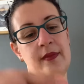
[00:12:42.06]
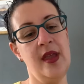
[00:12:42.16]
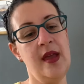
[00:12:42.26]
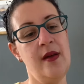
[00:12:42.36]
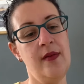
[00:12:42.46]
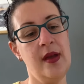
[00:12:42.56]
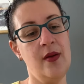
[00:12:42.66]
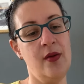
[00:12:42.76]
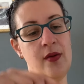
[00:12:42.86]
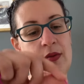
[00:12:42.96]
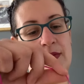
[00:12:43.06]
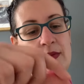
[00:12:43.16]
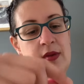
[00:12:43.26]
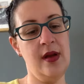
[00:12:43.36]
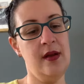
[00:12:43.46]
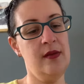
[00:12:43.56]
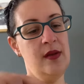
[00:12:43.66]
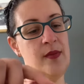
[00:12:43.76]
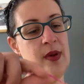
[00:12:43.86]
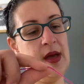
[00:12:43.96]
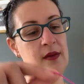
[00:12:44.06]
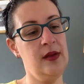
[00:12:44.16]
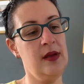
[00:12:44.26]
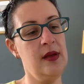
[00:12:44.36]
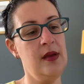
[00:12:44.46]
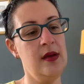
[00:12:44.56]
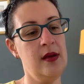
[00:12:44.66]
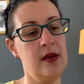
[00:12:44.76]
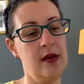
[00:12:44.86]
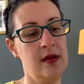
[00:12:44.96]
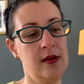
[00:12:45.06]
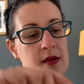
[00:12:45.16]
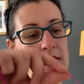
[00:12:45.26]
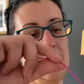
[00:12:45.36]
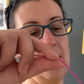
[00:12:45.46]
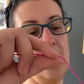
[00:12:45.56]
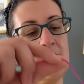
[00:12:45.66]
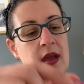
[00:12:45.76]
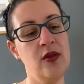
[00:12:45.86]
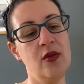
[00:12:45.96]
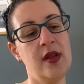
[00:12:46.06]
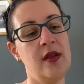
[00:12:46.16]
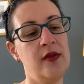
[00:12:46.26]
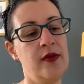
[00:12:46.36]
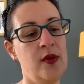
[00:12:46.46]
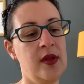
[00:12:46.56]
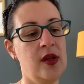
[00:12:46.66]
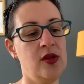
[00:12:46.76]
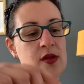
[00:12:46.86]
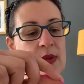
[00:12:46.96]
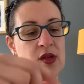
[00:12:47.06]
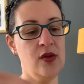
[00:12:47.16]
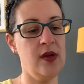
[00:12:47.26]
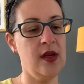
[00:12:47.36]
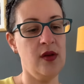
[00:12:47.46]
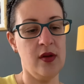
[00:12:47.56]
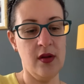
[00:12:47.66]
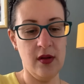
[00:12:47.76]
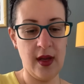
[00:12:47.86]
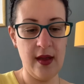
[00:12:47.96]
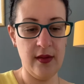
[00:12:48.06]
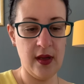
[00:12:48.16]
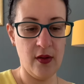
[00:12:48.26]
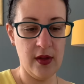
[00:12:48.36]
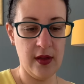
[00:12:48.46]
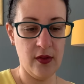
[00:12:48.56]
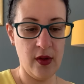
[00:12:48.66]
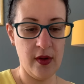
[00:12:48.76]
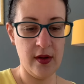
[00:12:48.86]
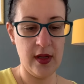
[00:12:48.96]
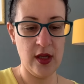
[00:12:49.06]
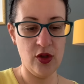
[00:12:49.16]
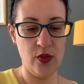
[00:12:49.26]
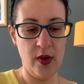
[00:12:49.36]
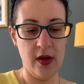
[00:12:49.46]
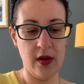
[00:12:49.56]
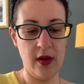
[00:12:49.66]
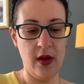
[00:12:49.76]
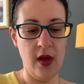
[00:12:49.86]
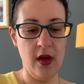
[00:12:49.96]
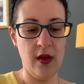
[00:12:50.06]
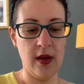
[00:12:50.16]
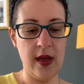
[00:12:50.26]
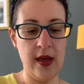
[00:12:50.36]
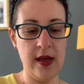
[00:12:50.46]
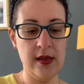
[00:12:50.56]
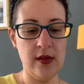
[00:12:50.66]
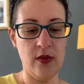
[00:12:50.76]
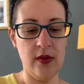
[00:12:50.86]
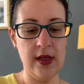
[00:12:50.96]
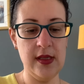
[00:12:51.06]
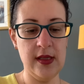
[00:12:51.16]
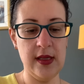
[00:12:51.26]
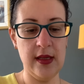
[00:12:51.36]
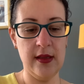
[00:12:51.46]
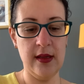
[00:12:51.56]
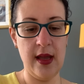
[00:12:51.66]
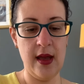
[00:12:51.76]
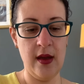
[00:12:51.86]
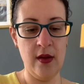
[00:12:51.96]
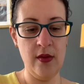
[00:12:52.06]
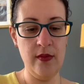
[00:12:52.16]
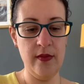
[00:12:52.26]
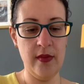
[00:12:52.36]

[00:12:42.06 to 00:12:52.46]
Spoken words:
There we go, round about here. You can do another few and then just make sure that you're counting only to your inch mark. Okay, so this is it now.